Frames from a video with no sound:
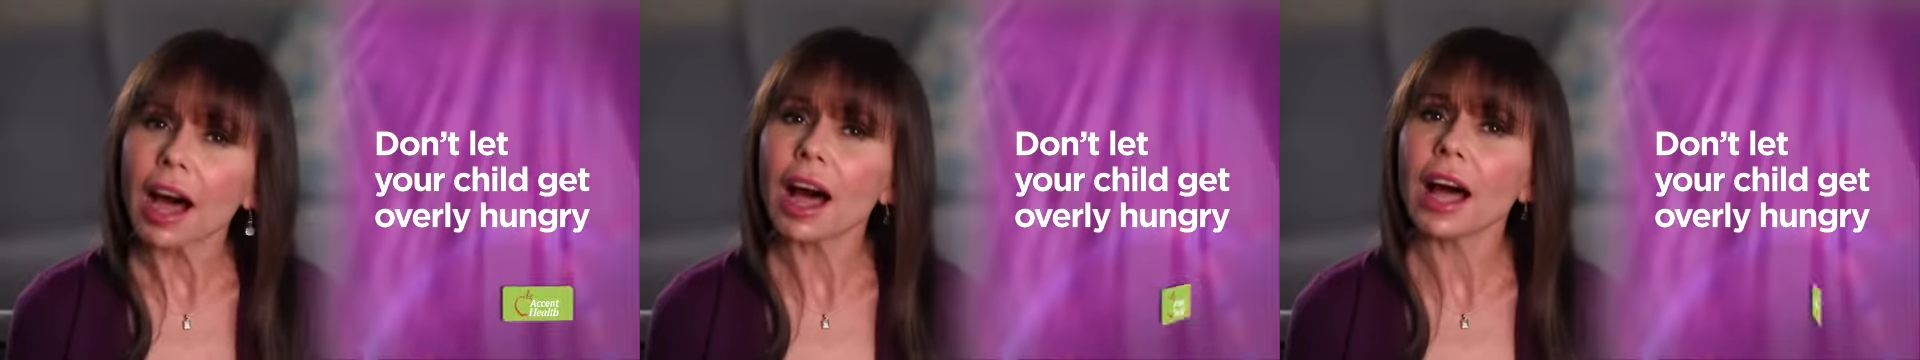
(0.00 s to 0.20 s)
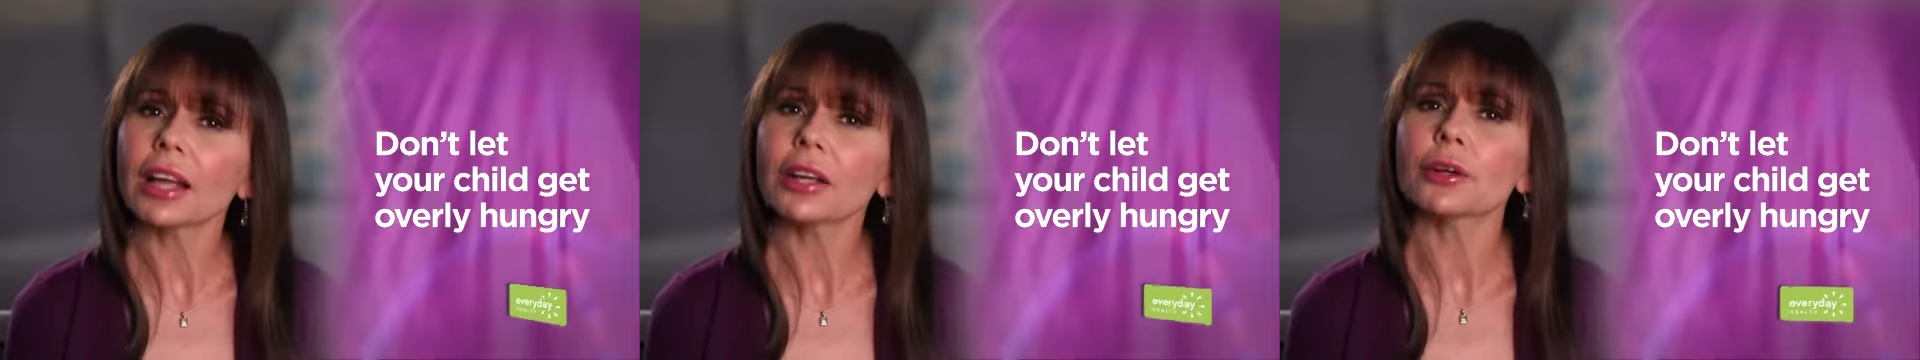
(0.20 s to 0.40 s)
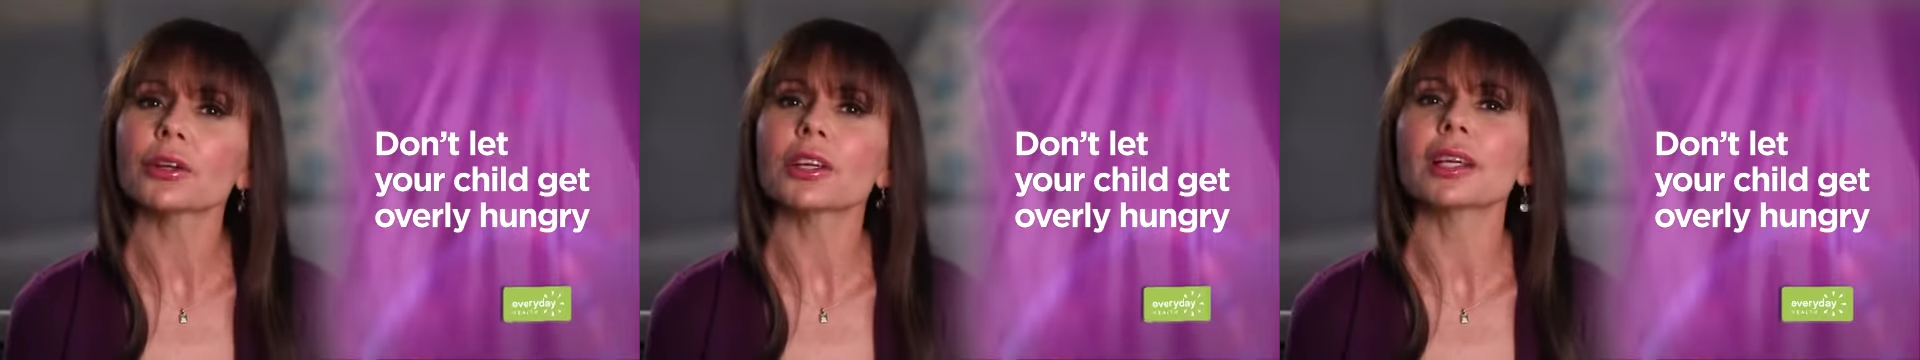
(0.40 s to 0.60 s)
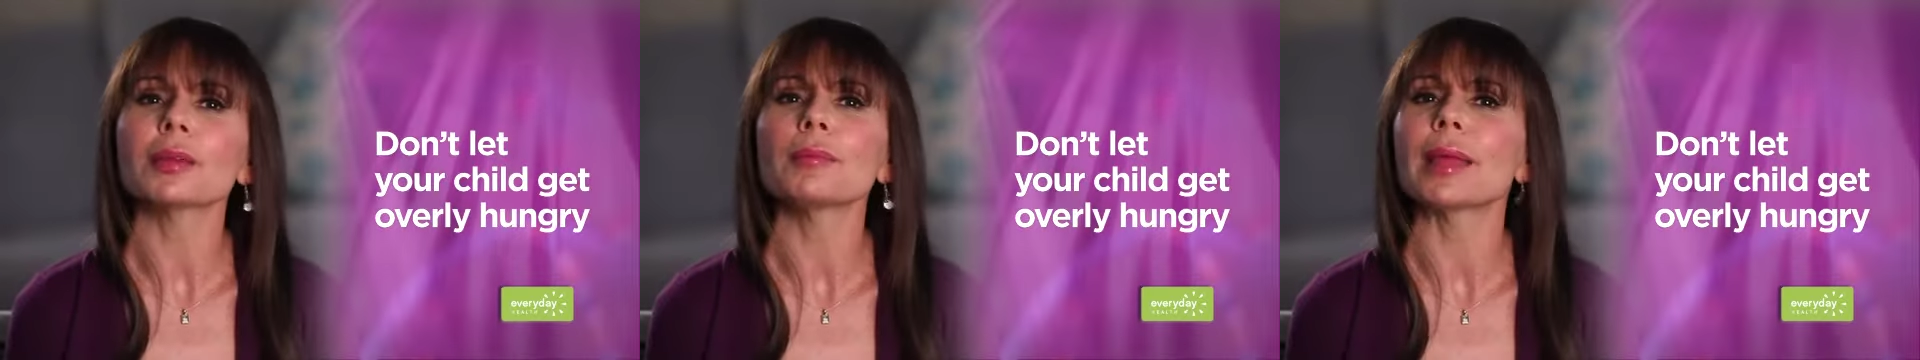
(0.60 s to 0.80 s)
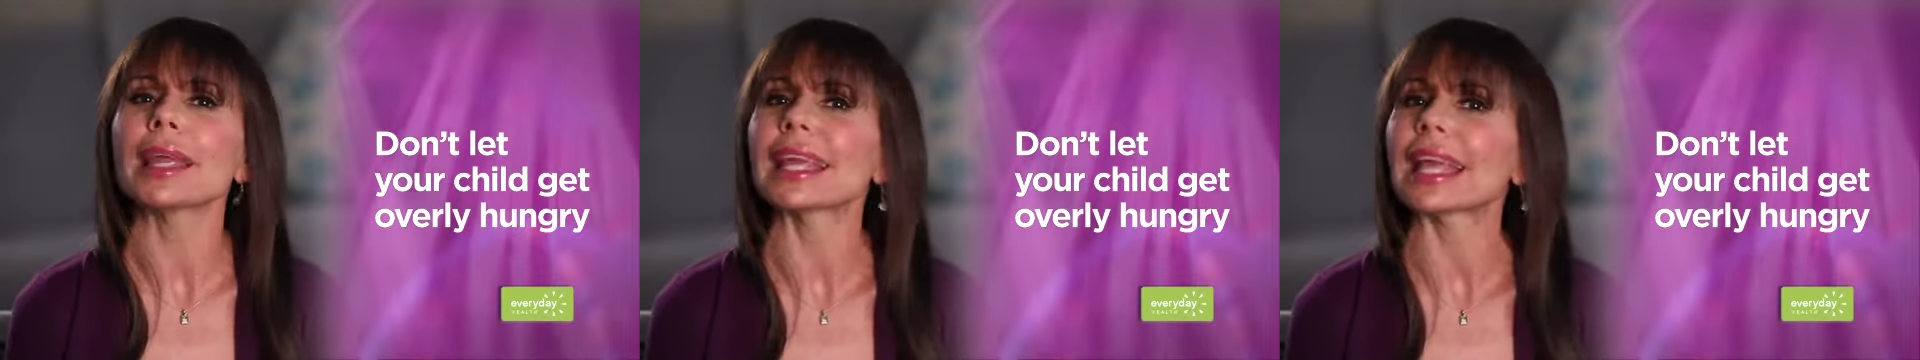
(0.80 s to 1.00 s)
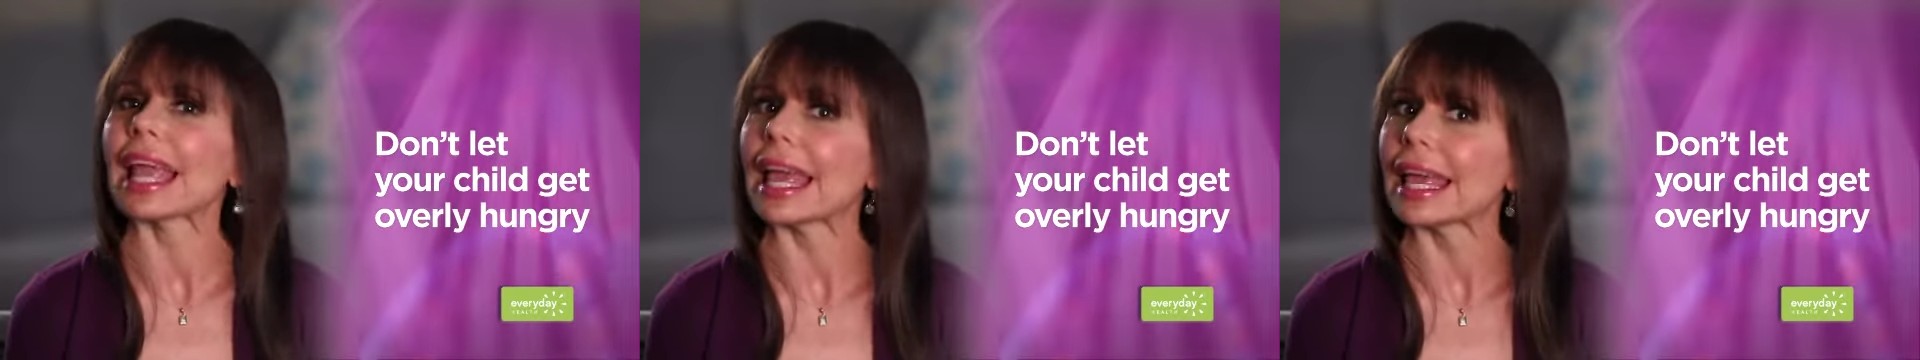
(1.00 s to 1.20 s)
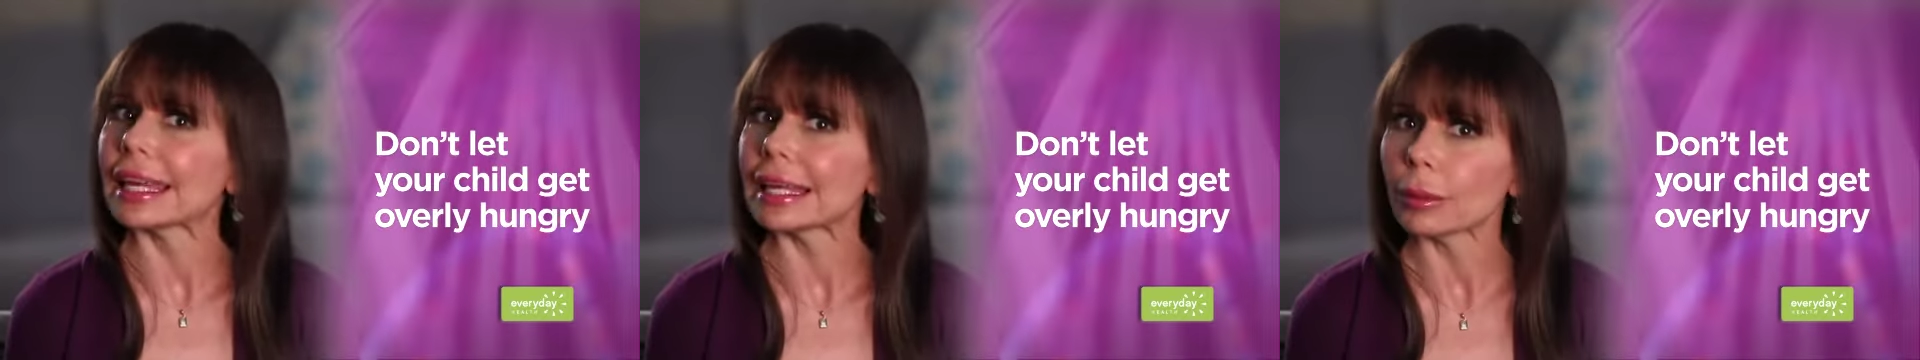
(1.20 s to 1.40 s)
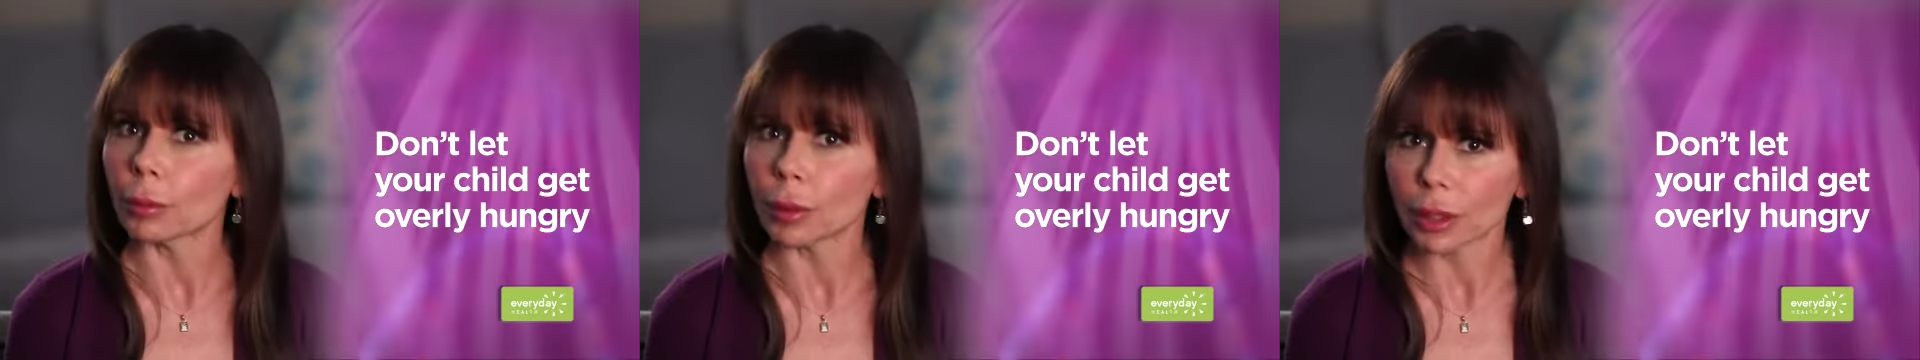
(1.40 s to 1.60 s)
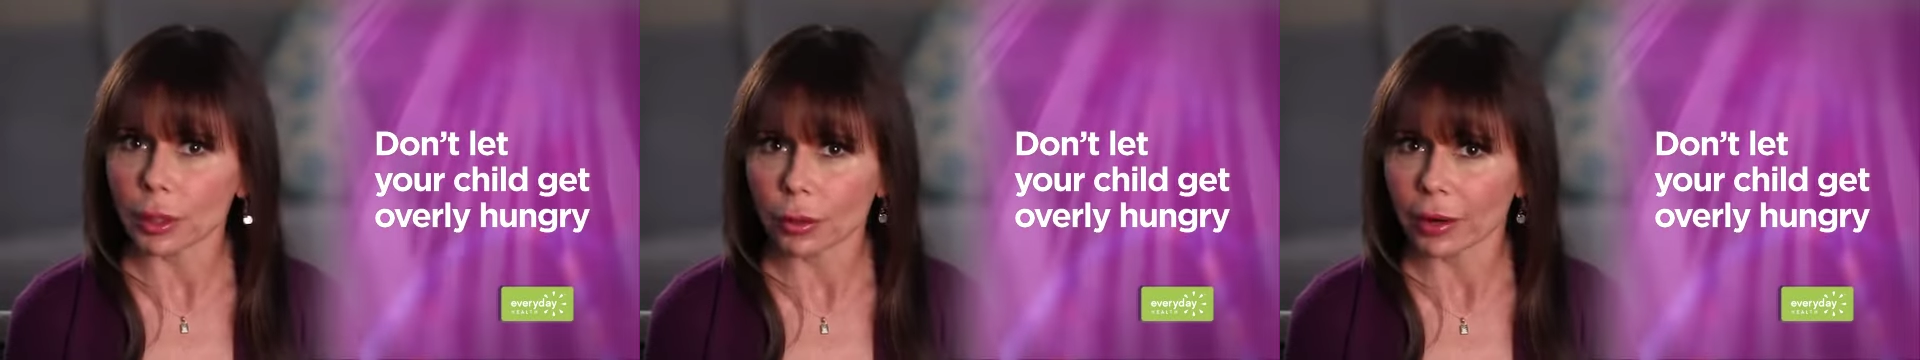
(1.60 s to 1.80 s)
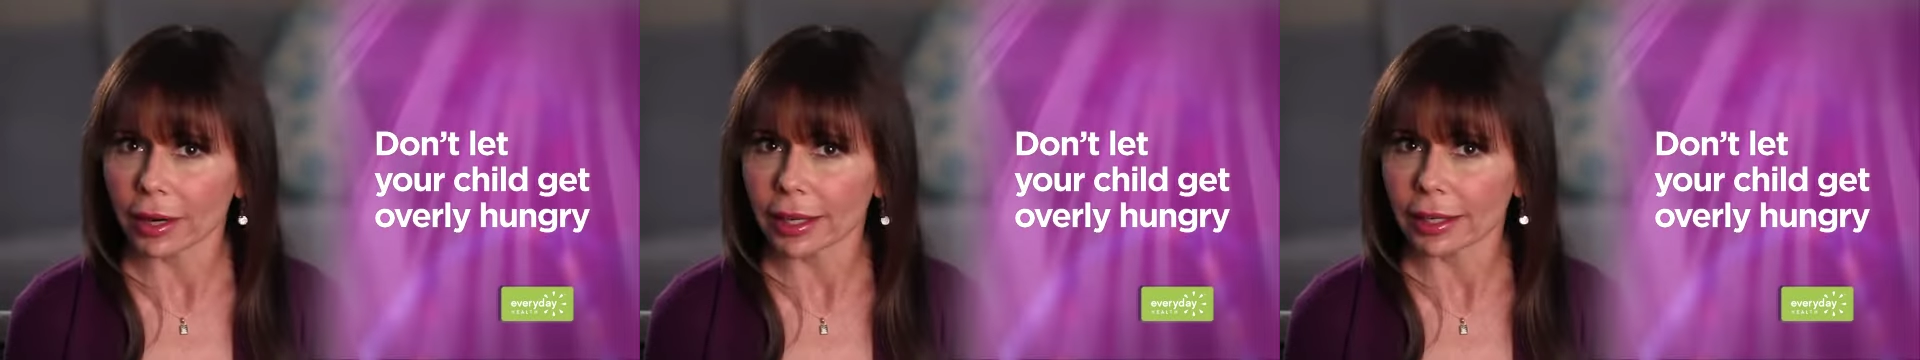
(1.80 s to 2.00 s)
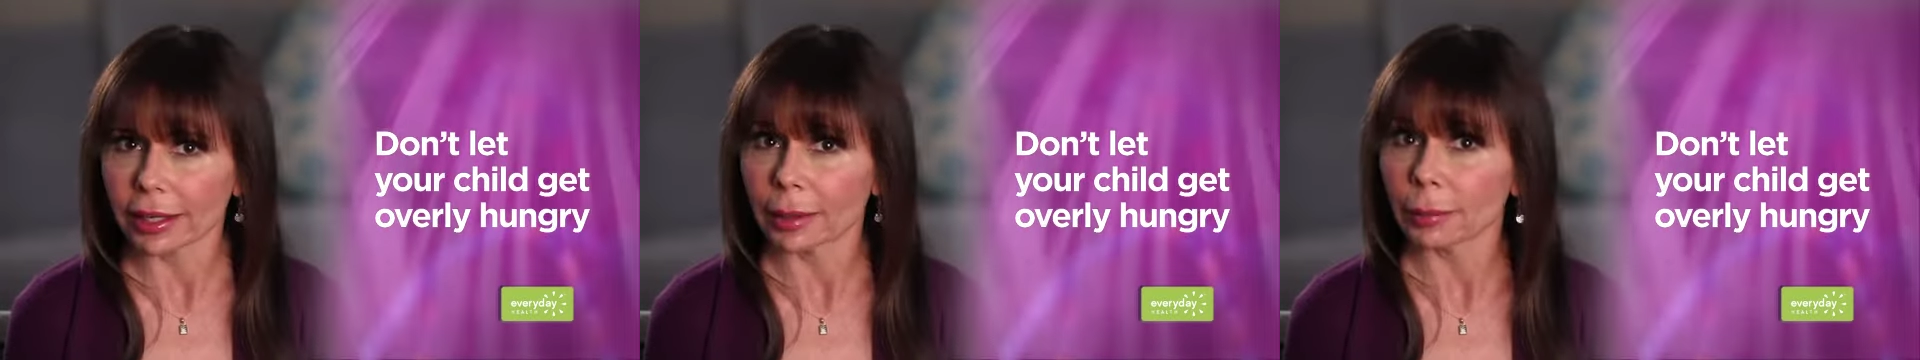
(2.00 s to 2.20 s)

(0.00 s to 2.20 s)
Hunger can make anyone cranky,